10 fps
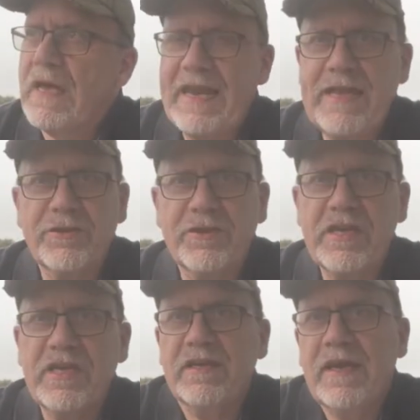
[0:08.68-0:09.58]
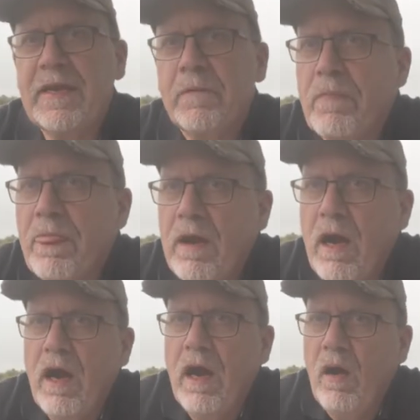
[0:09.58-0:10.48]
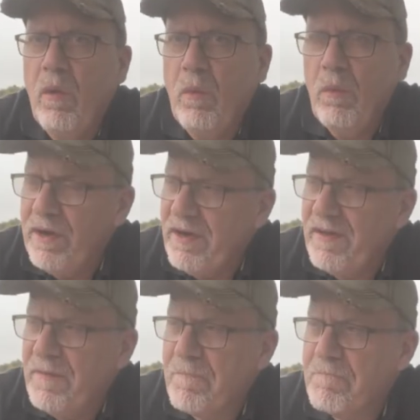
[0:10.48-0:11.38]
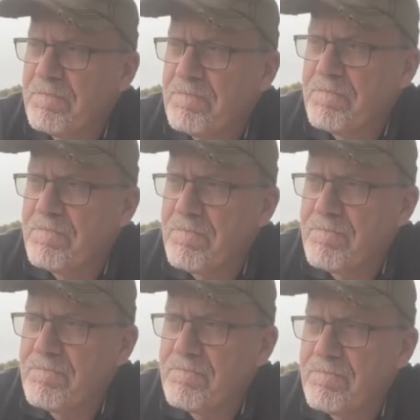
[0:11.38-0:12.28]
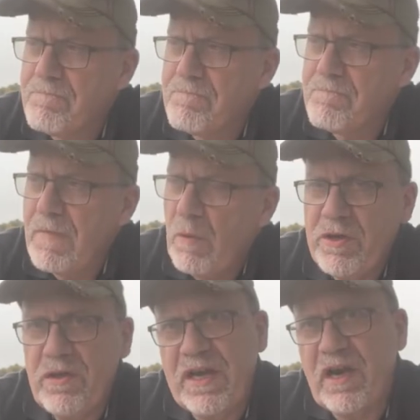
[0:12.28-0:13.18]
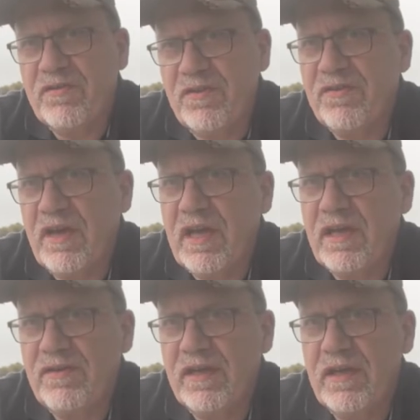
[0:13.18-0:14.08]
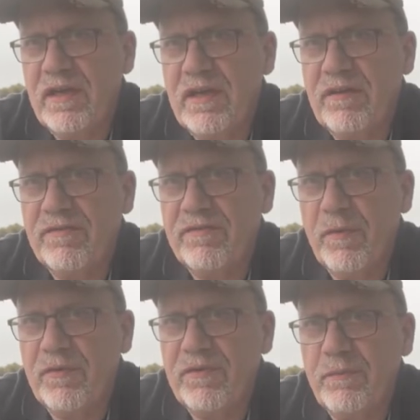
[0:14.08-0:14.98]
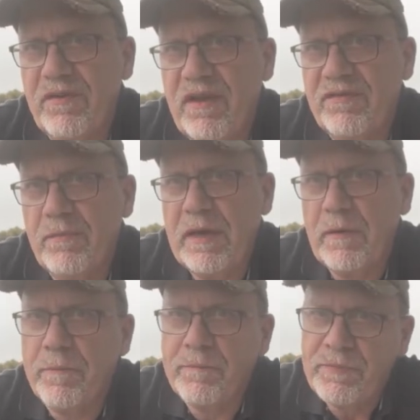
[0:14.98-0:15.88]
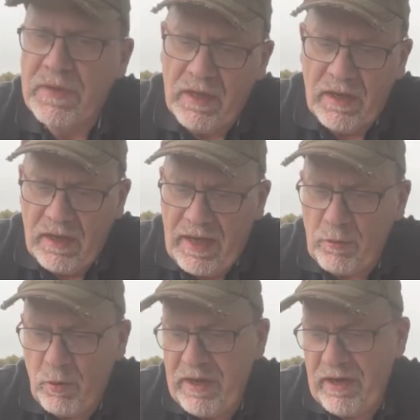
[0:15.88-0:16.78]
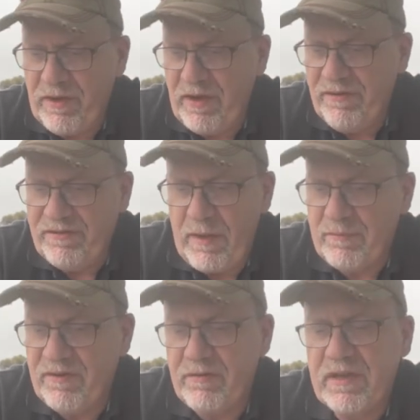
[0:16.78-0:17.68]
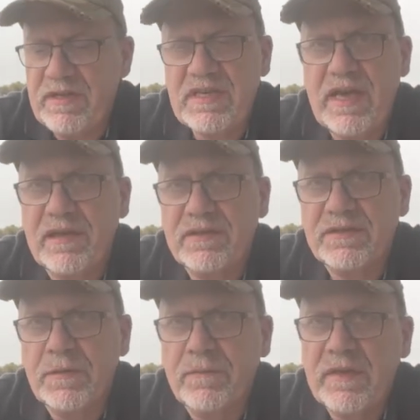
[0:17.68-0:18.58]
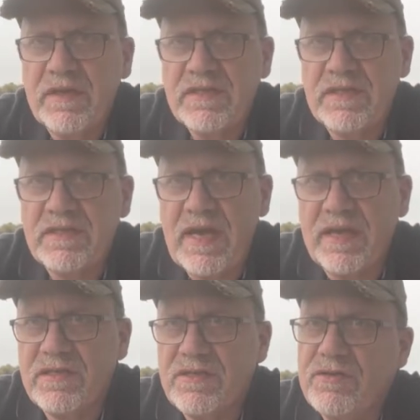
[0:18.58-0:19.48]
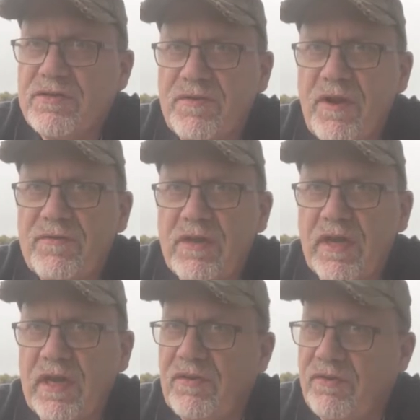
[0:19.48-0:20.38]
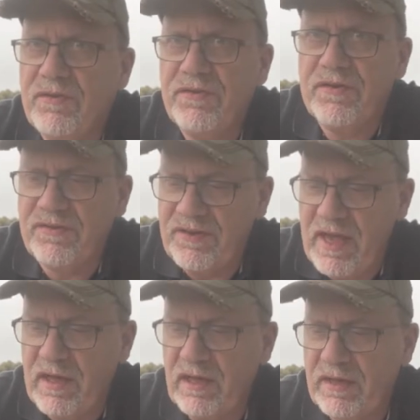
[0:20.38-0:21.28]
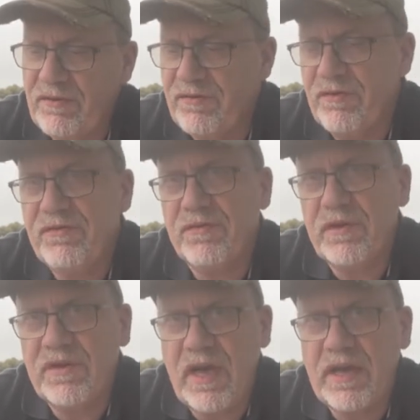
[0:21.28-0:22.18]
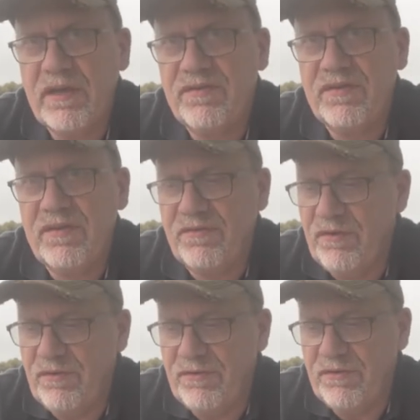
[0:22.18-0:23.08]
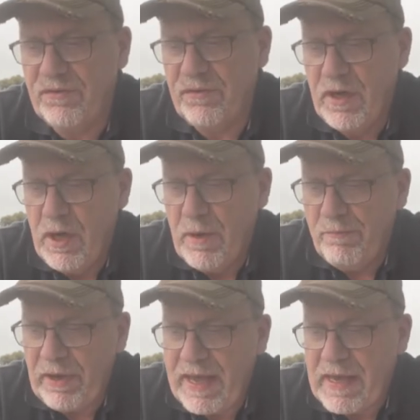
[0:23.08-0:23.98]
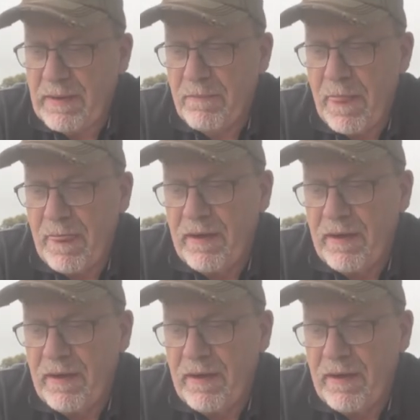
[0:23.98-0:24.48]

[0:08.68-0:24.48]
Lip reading: Kind of dreich day. What do you think our society is most obsessed about? I think one area is absolutely sex. Sex is used for everything. It's used to sell, it's used to entice, it's used to blame.